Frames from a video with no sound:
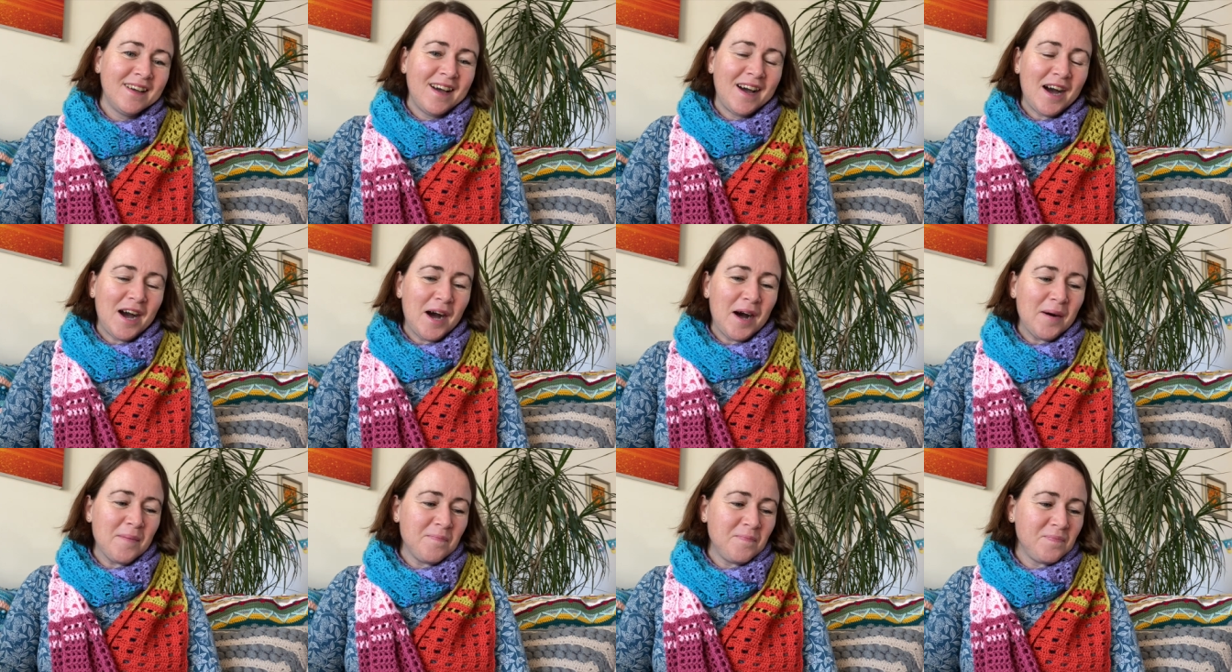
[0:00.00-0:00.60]

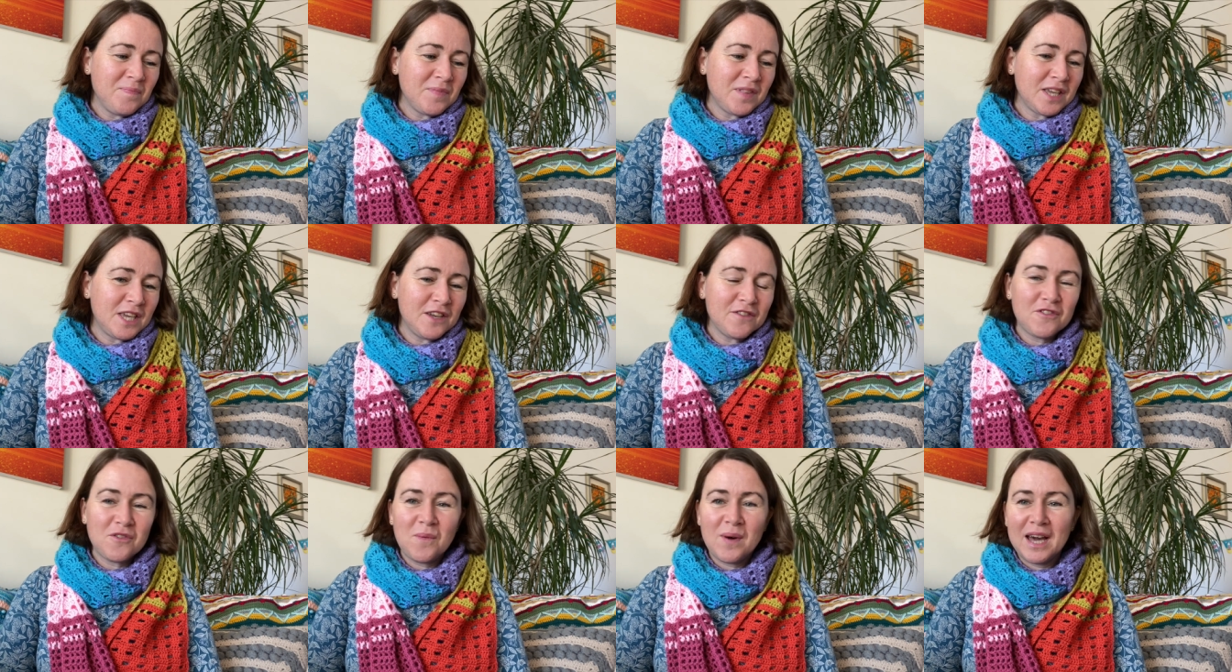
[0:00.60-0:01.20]
the
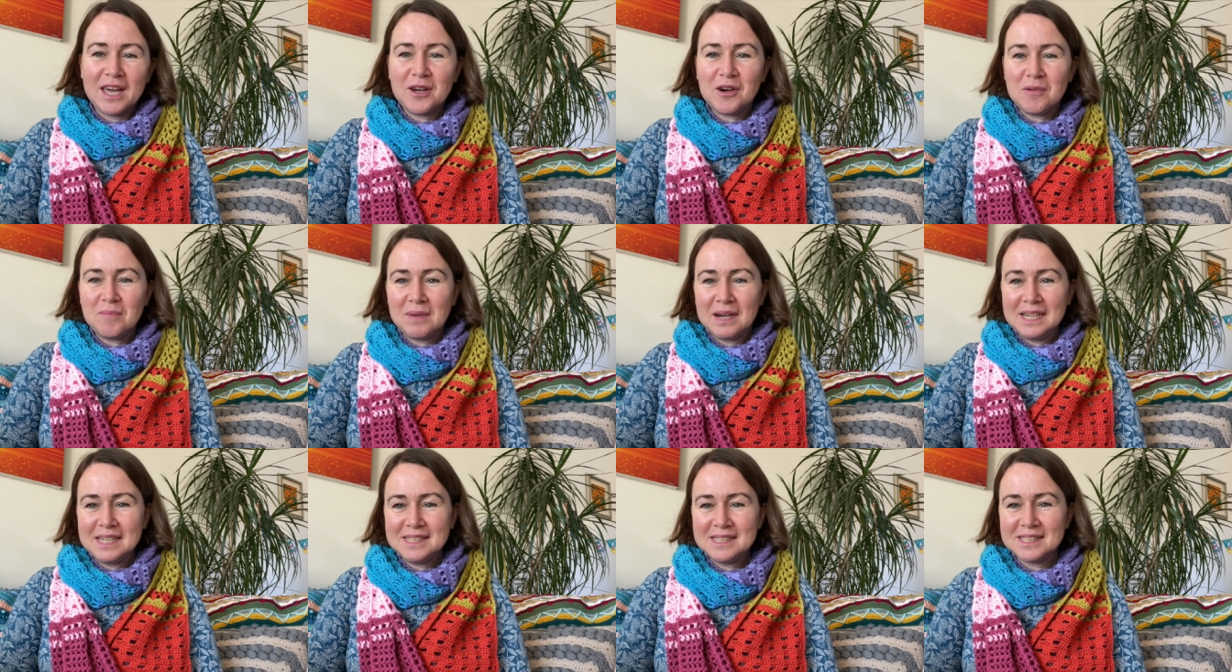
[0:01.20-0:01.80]
giveaway on
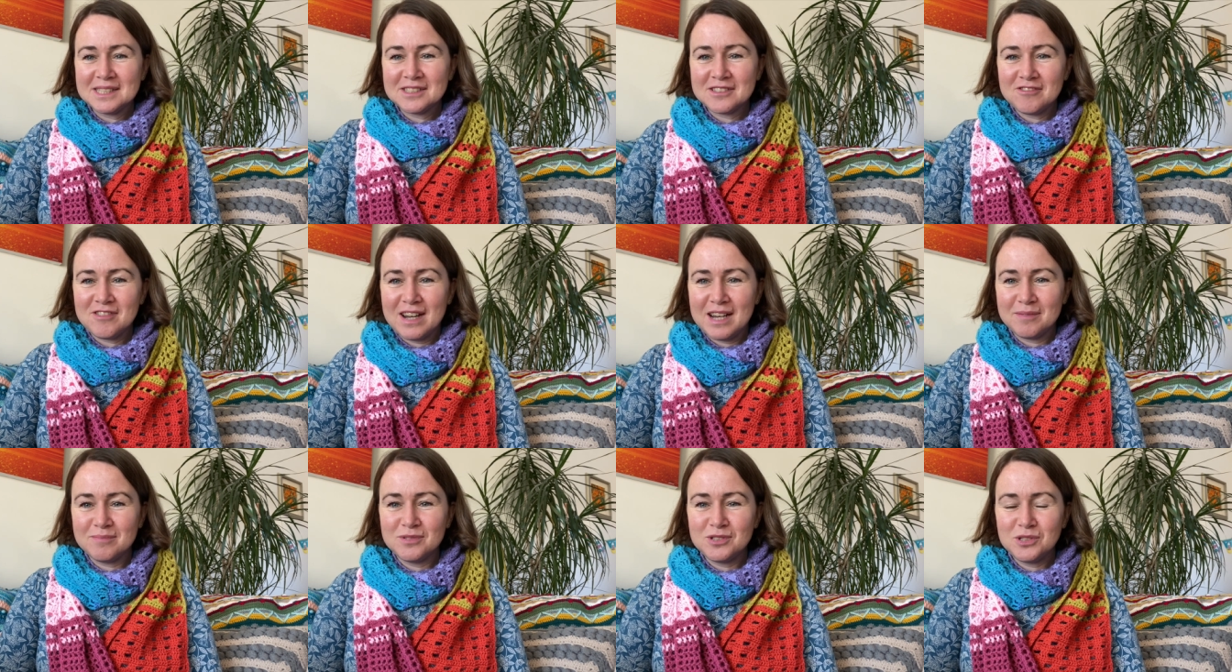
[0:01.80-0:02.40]
my
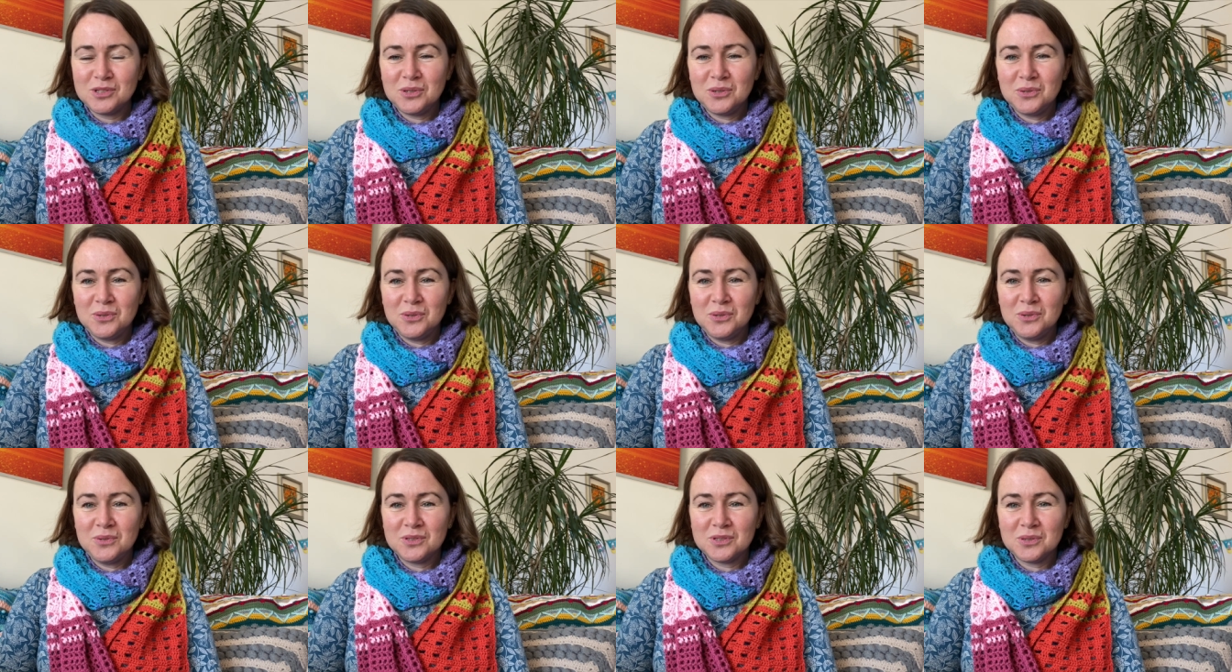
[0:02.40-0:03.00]
Instagram
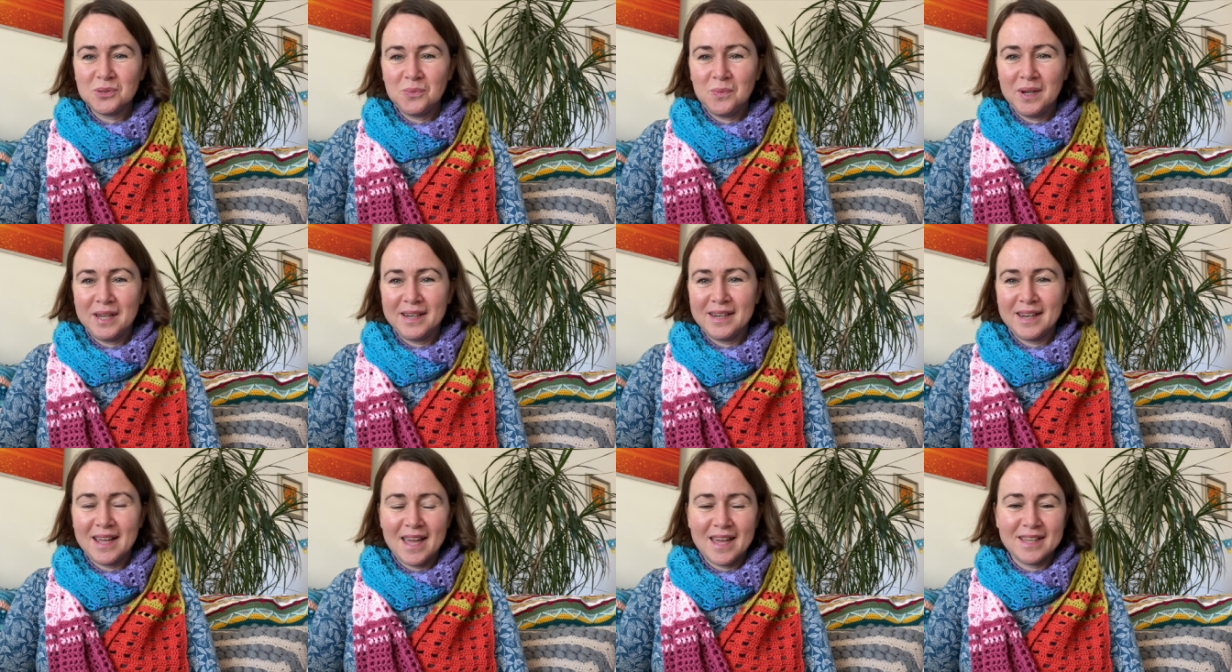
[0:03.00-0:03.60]
to
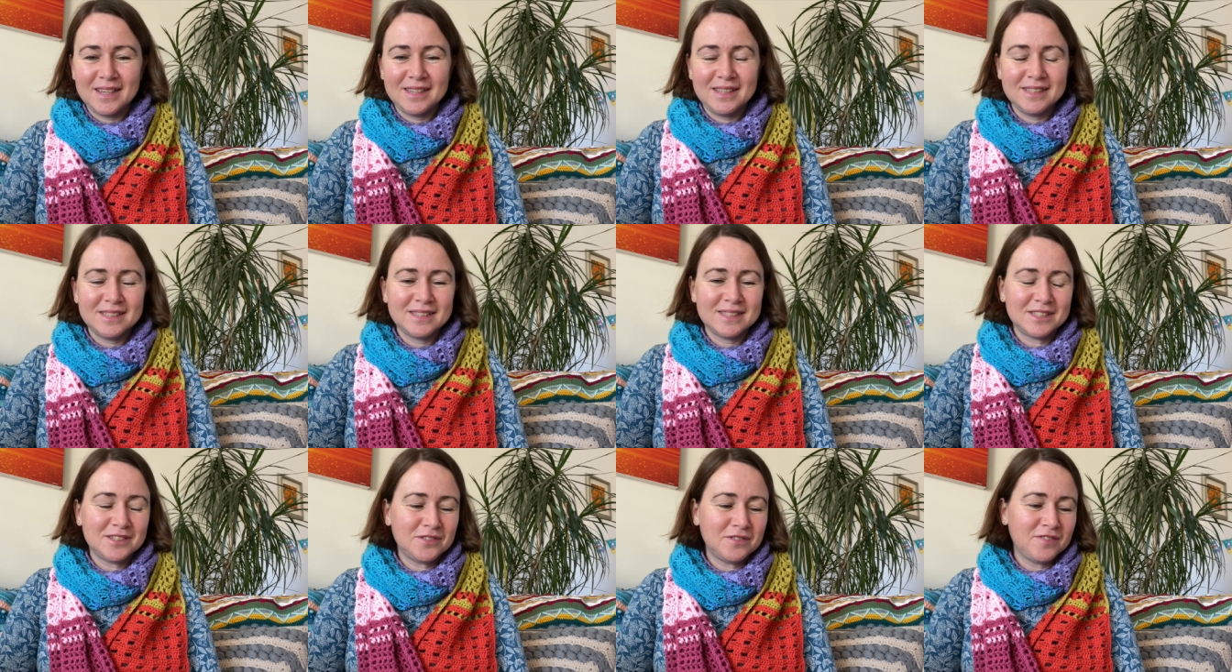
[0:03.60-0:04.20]
win a
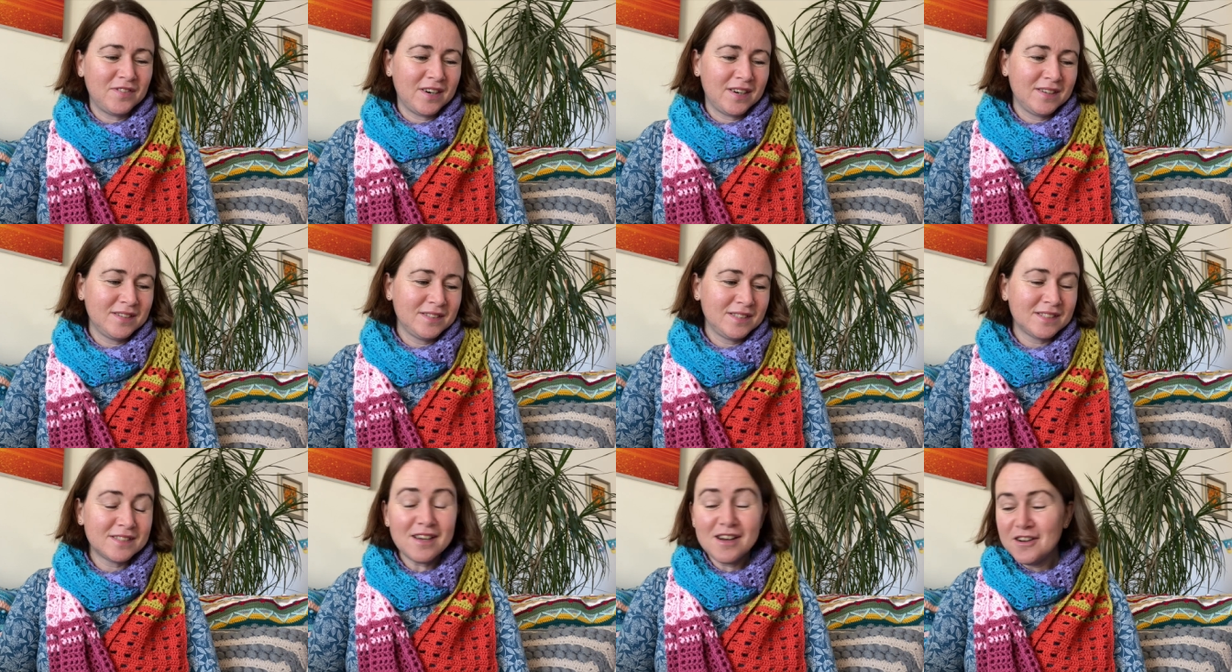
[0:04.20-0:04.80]
silver
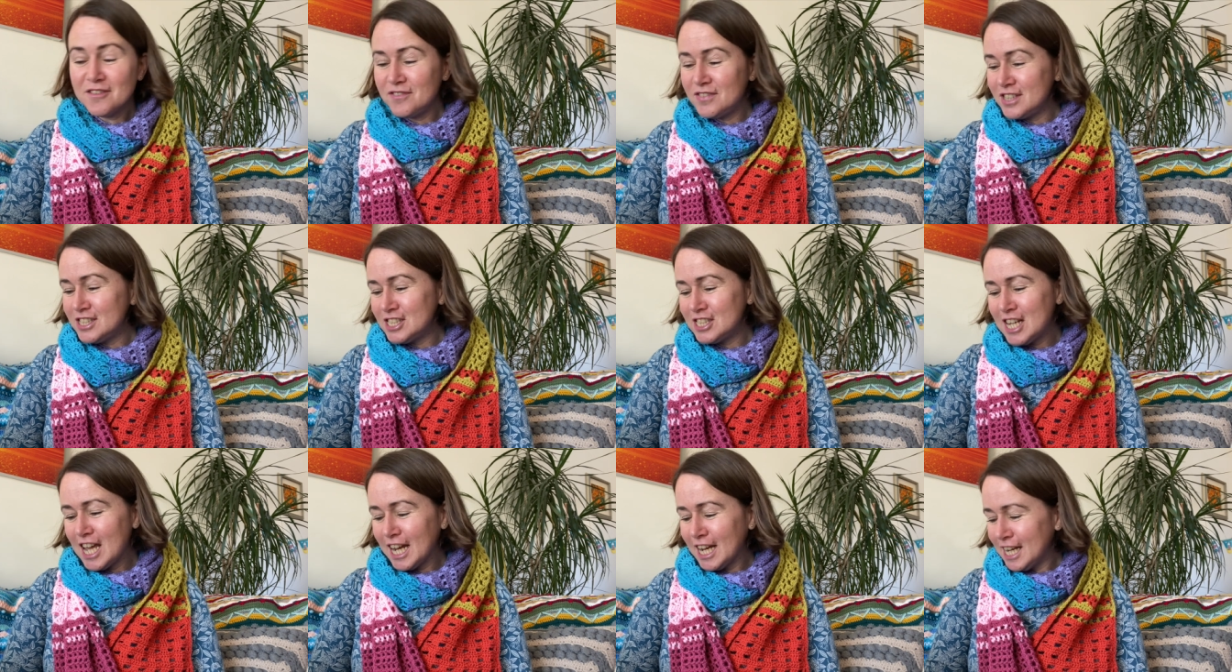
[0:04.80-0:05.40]

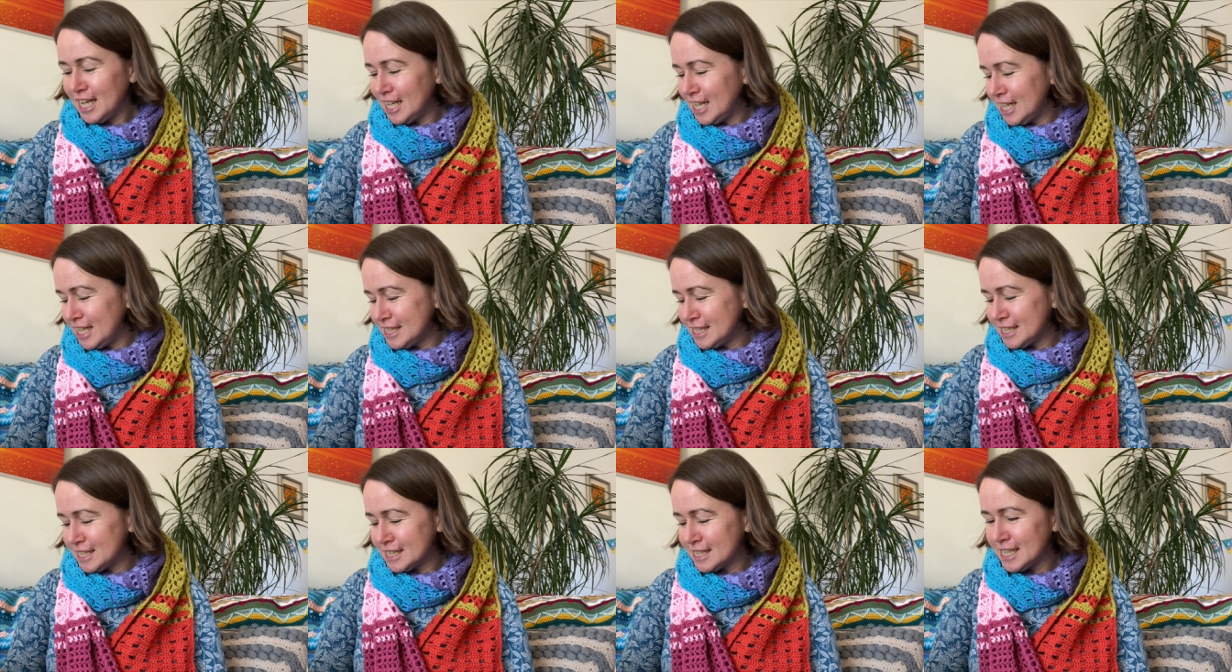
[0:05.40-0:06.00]
starfish
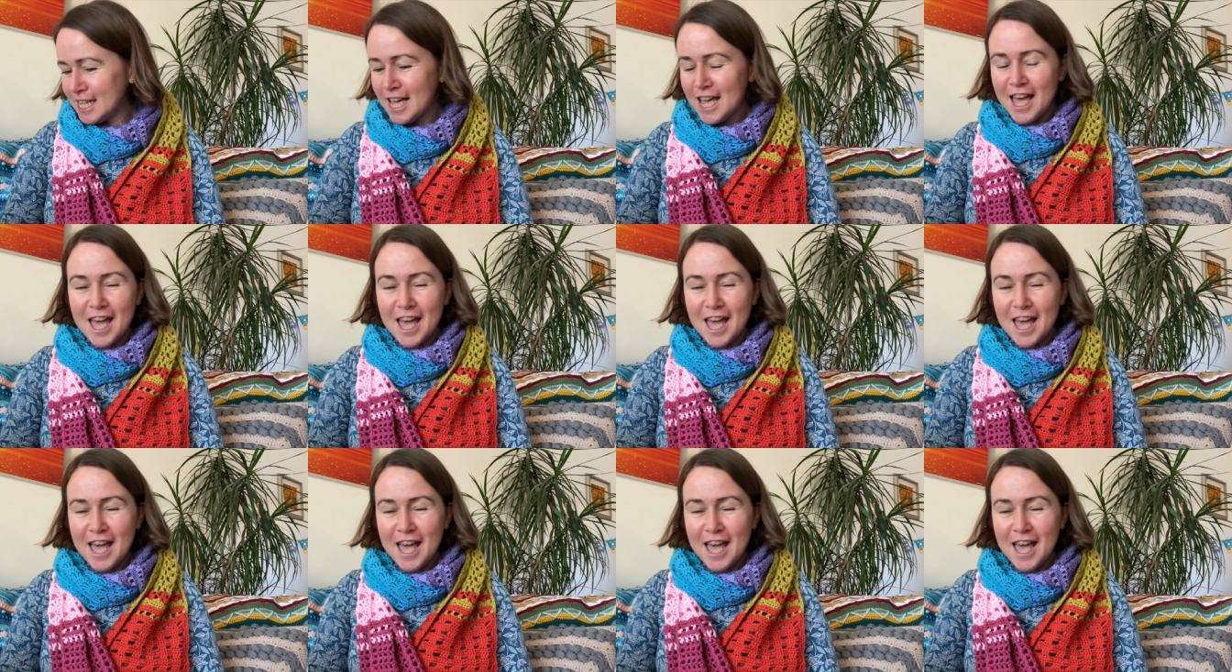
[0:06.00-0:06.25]
necklace.